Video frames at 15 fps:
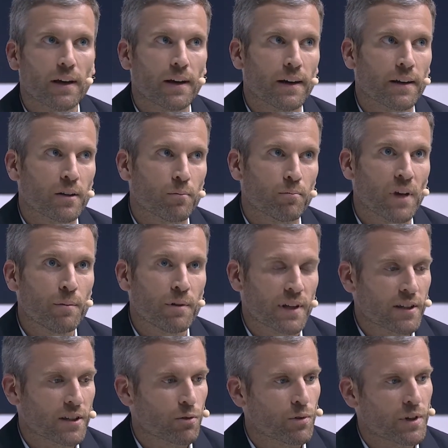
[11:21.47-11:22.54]
And maybe
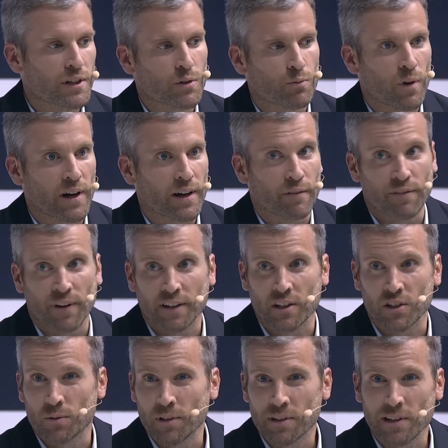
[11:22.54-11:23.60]
that's the reason why, in
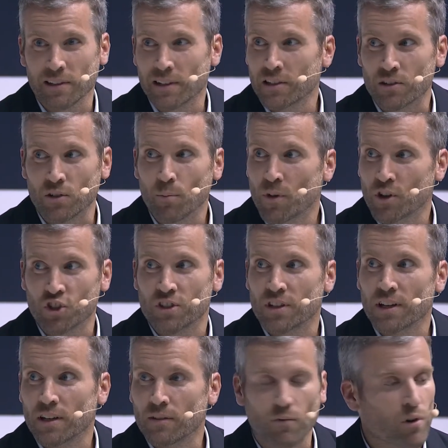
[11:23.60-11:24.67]
fact, in Switzerland, there's not much
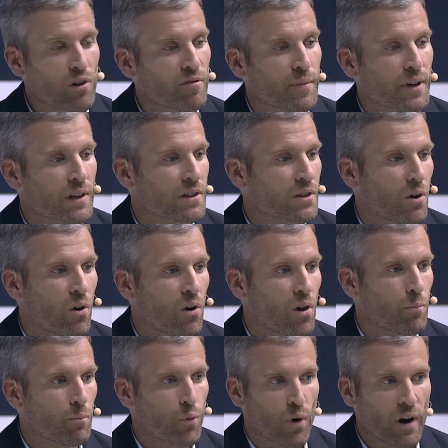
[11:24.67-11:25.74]
state involvement. It's
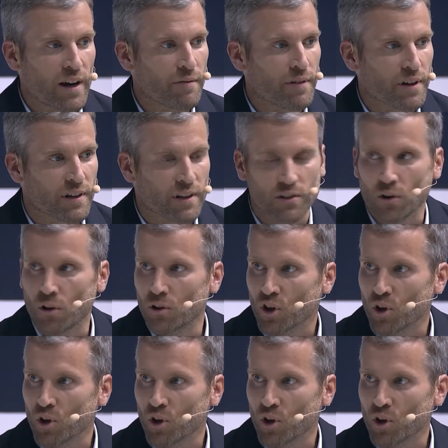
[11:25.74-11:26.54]
all private, it's all